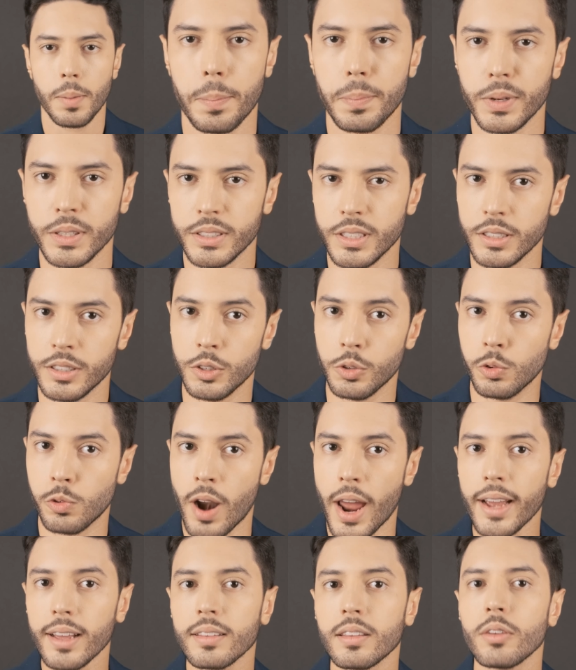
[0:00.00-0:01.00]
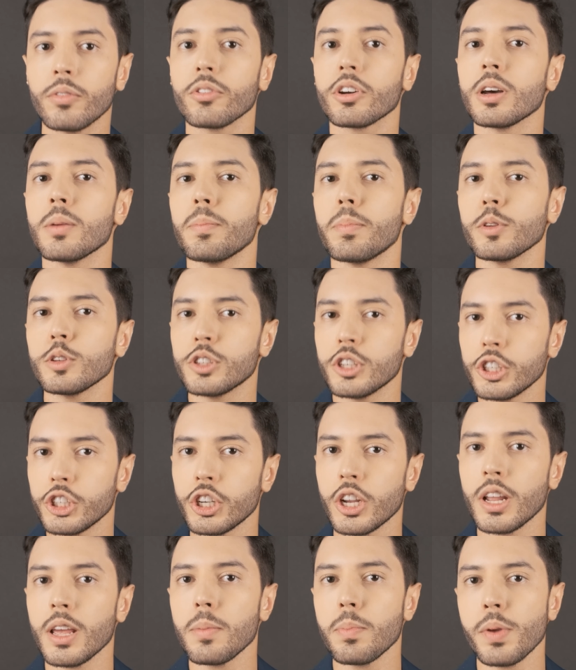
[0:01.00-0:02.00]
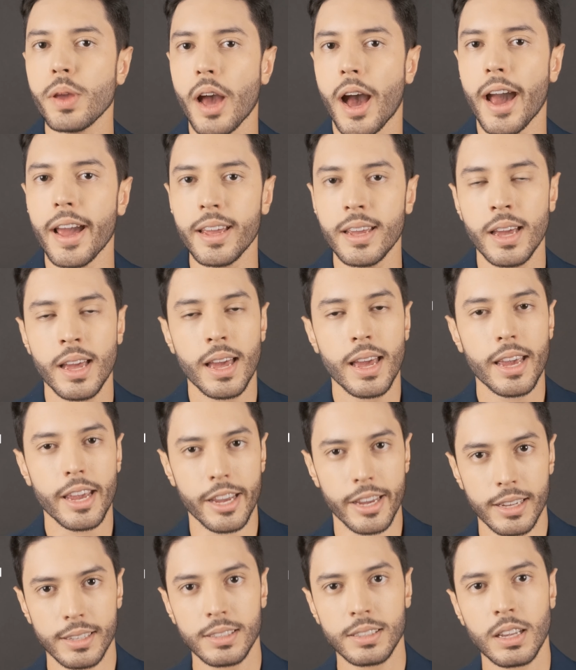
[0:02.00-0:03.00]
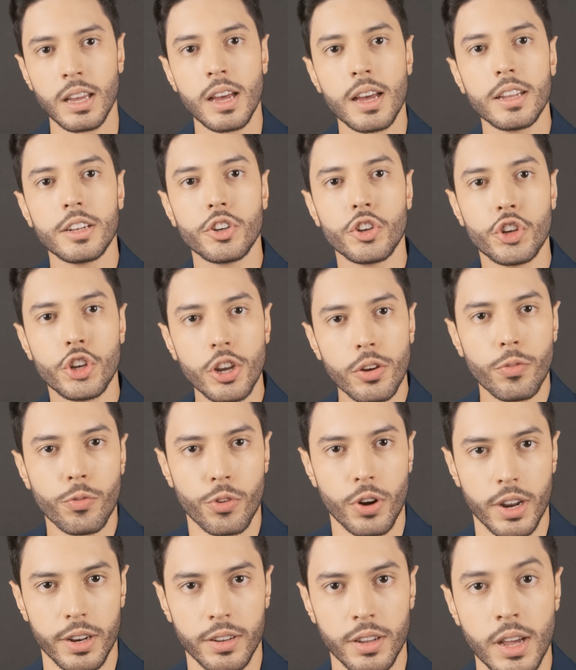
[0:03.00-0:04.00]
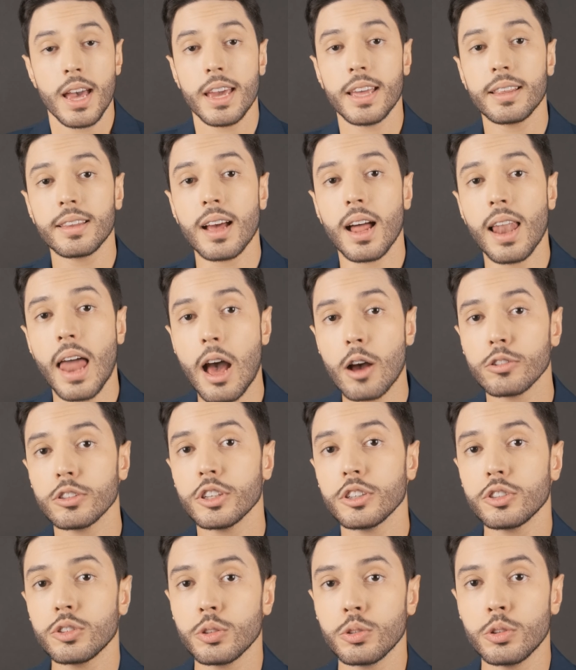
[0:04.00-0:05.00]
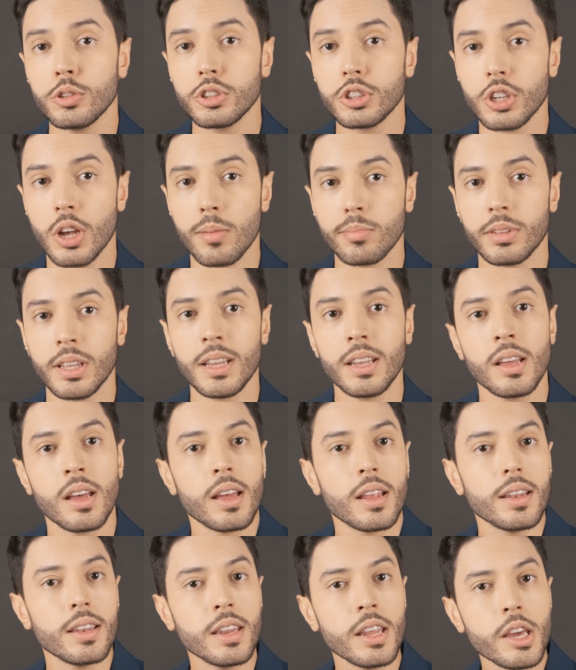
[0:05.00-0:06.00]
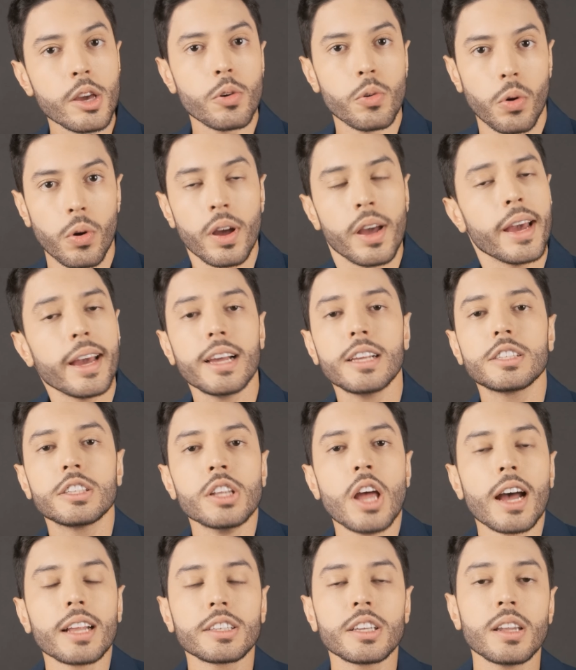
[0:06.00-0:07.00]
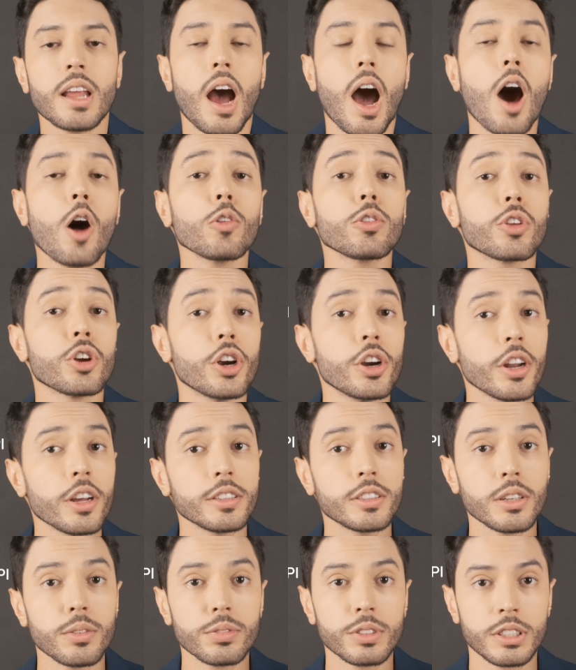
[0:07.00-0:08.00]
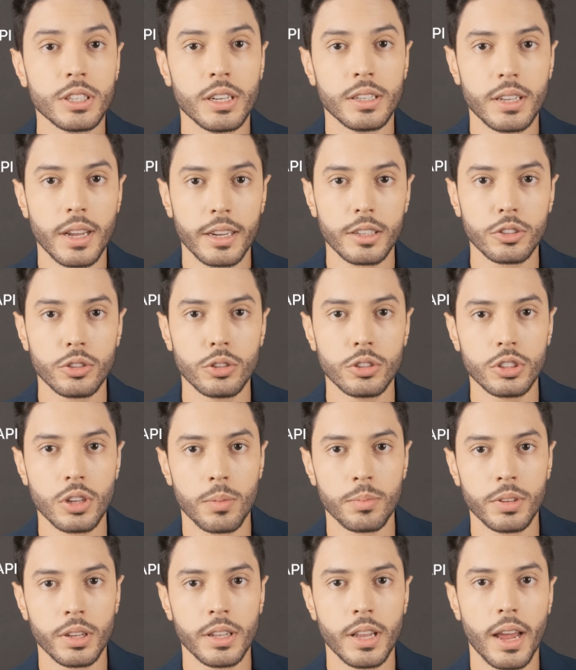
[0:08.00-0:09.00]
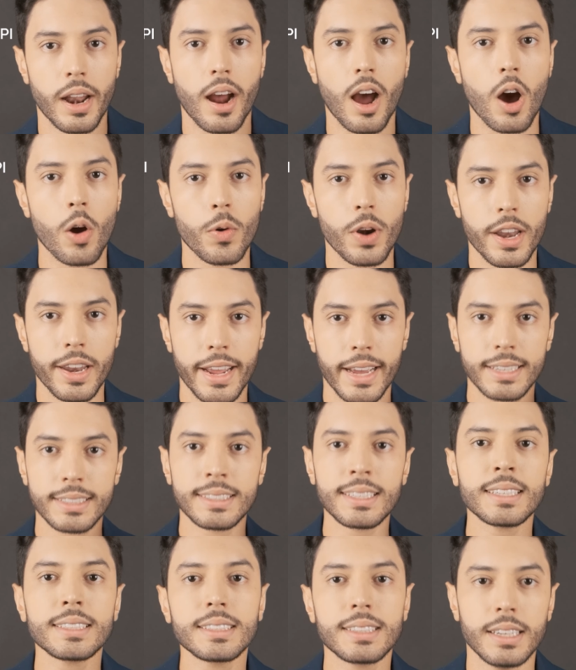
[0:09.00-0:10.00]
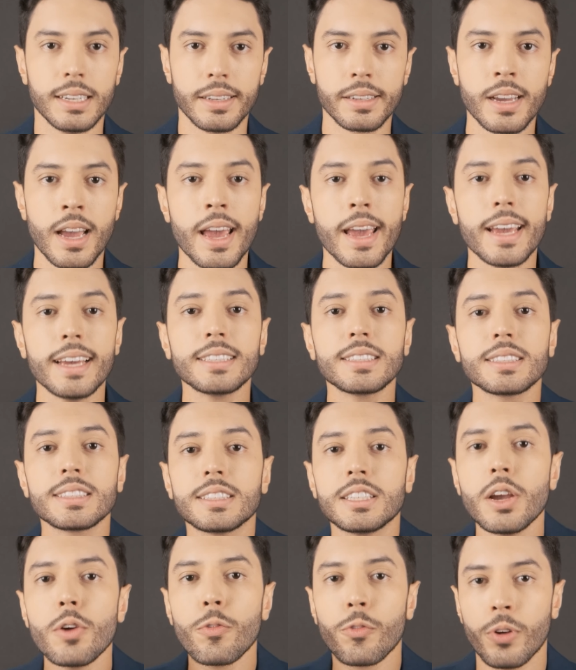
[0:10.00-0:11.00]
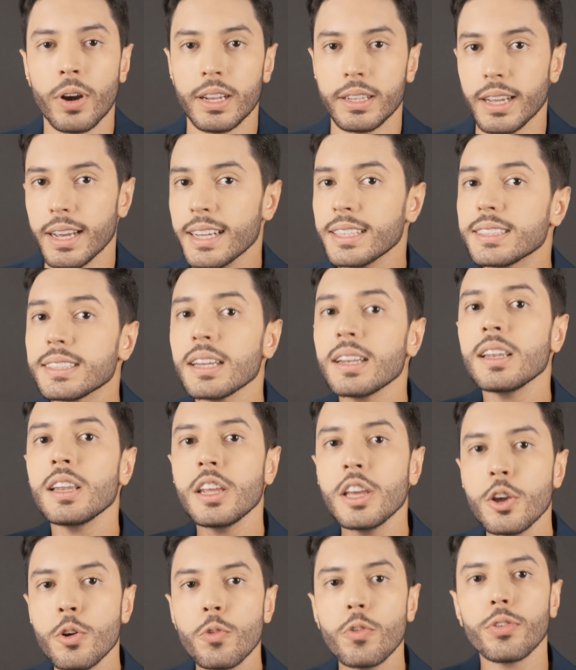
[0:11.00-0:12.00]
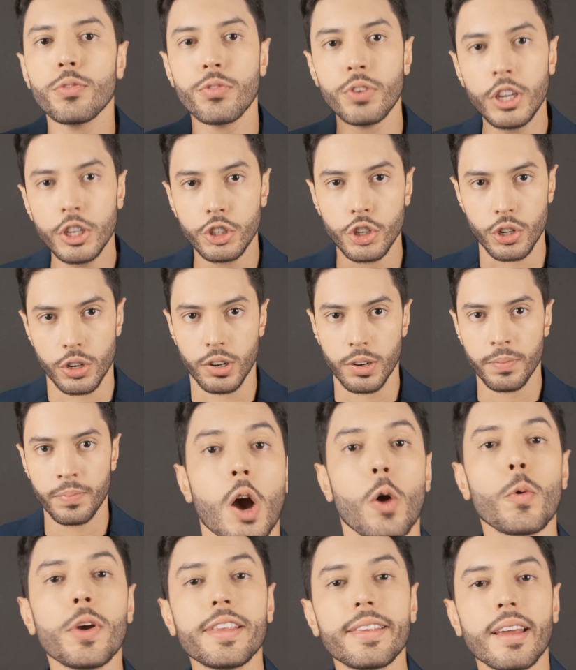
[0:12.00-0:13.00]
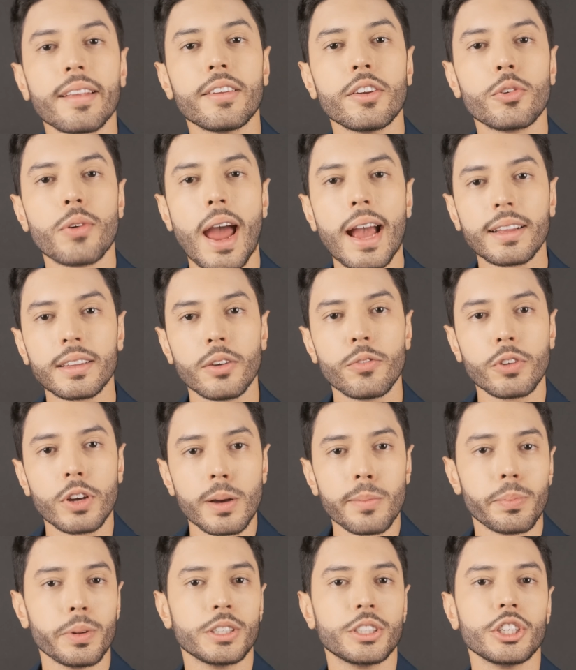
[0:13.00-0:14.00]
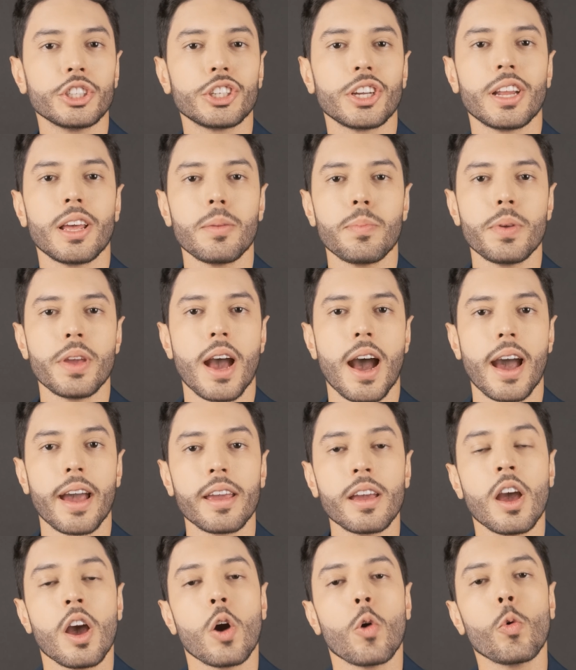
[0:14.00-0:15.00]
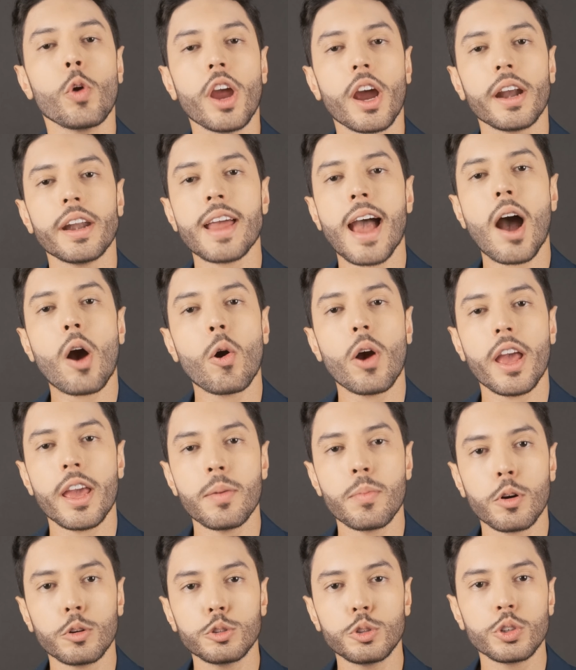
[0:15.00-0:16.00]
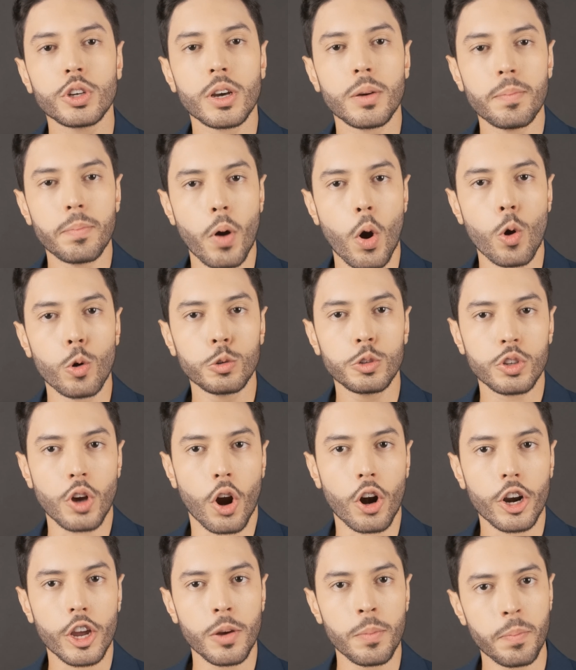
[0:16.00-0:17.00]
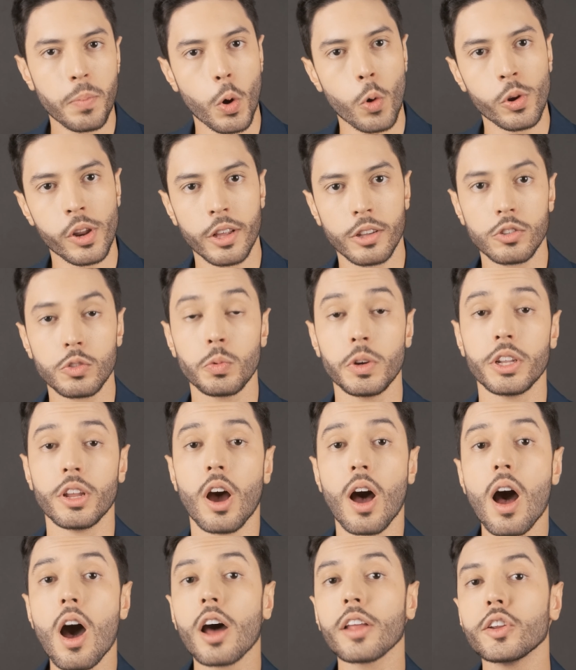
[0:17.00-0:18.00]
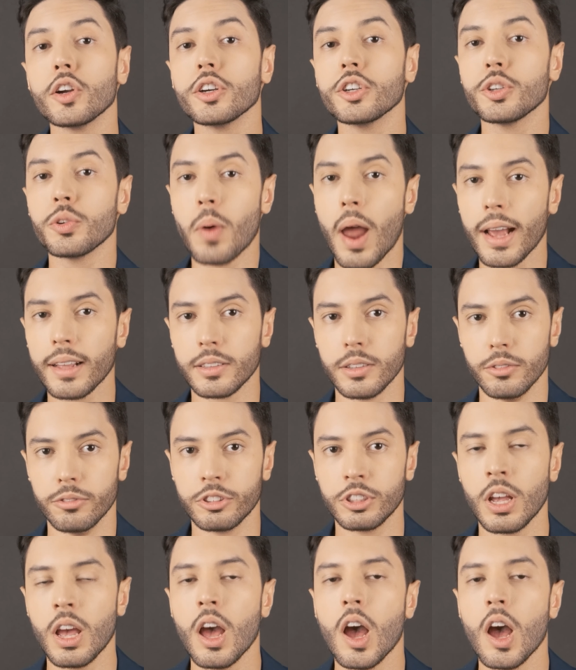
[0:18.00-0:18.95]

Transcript: But the Directive Composition API is different. It allows us to do something new. It's not an alternative syntax to something that already existed. It's different. It's a new feature. With the Directive Composition API, we are now able to compose our components with other directives